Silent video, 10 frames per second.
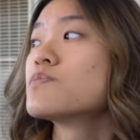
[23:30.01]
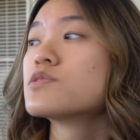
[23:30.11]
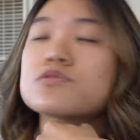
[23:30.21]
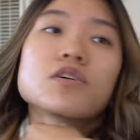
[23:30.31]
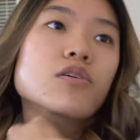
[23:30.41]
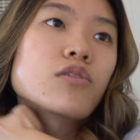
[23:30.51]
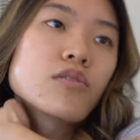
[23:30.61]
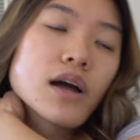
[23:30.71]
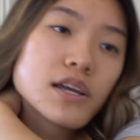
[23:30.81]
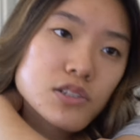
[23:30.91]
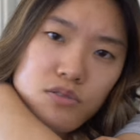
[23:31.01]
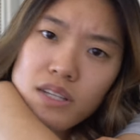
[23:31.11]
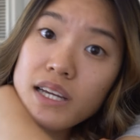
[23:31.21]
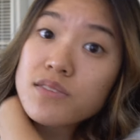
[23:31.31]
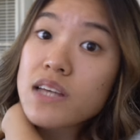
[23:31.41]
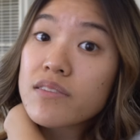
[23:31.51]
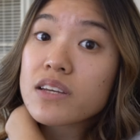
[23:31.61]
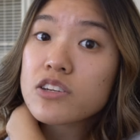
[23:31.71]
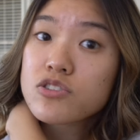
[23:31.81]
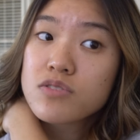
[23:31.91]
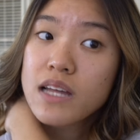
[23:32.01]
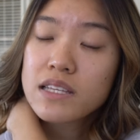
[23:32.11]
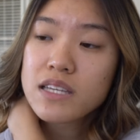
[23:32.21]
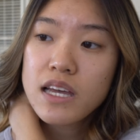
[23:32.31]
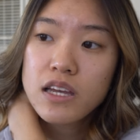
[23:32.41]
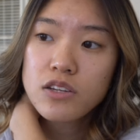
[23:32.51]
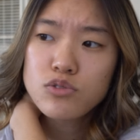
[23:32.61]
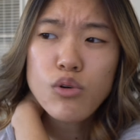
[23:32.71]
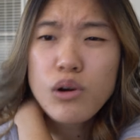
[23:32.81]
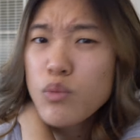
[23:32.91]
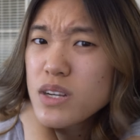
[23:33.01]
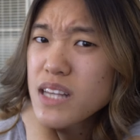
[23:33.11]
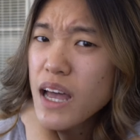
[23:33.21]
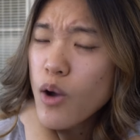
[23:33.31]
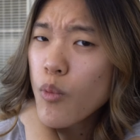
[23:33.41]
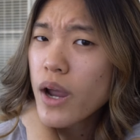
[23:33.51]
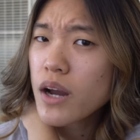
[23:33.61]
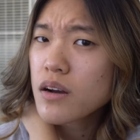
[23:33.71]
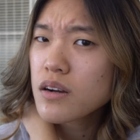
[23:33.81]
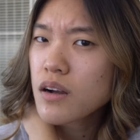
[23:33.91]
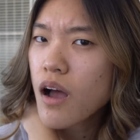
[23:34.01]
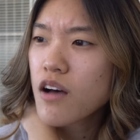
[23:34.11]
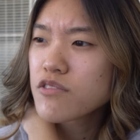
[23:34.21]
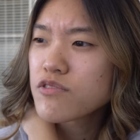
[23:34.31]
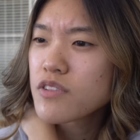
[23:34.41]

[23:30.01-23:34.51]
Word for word: So I don't think I was having issues that day, nor was I aware of